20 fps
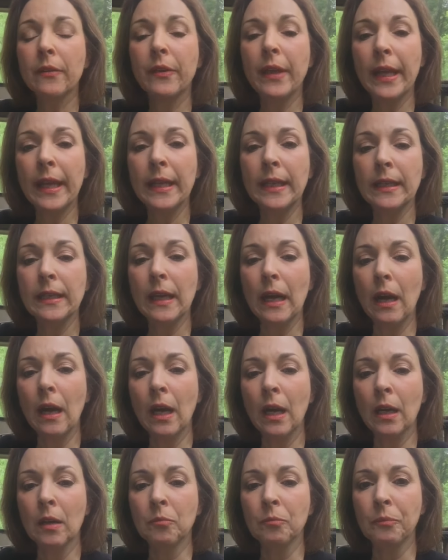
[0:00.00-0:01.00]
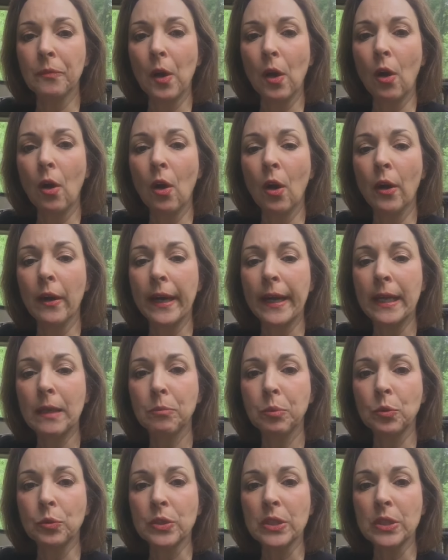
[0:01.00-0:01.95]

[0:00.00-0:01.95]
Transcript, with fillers: they um, are able